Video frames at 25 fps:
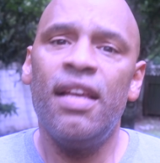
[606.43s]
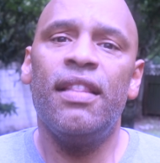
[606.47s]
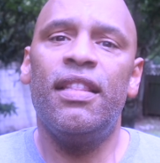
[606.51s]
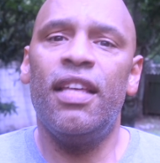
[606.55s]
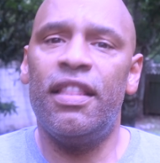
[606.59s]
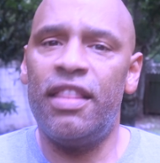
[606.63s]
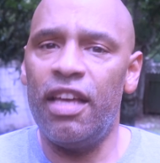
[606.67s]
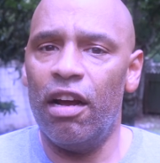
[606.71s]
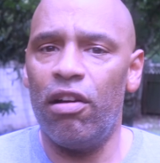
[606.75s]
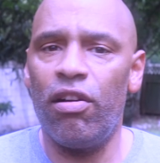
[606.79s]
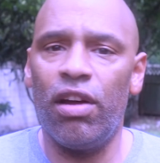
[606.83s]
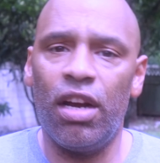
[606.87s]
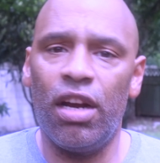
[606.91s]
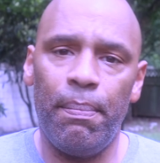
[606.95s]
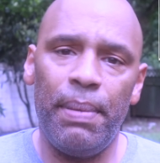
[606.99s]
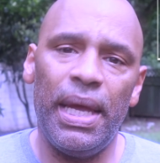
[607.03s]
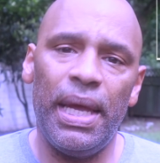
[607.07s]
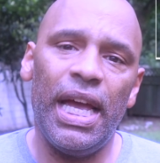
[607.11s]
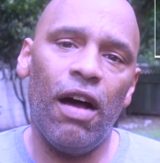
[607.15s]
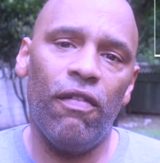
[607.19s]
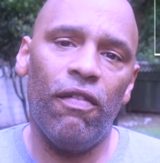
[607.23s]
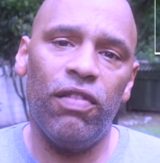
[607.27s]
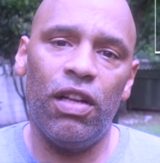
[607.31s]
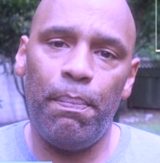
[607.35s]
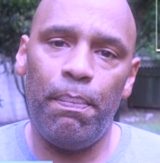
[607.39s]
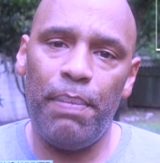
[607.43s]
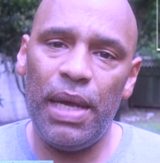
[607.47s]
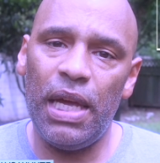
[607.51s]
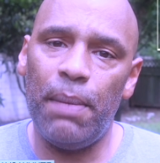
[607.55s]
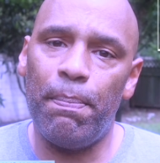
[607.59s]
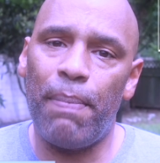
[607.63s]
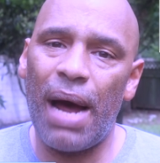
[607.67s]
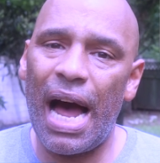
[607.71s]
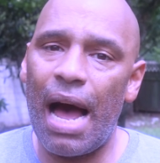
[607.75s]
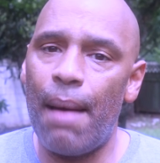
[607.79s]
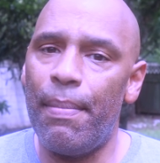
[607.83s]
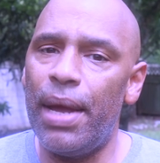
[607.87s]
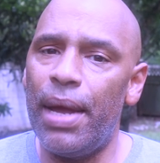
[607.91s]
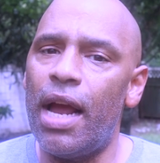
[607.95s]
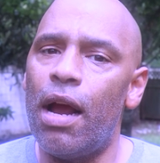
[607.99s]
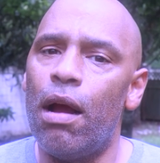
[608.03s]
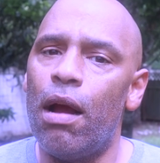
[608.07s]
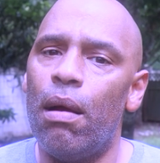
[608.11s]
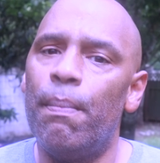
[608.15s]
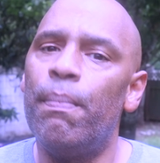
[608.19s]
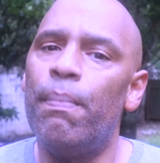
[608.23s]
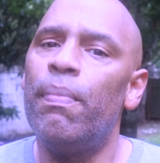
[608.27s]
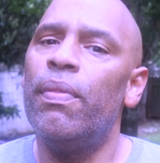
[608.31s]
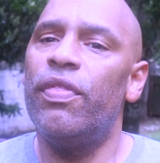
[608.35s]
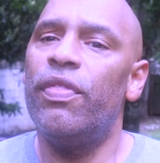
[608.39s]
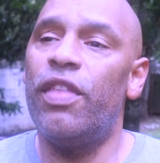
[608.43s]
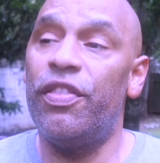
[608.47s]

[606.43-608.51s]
that they're going to be able to beat Bob Arum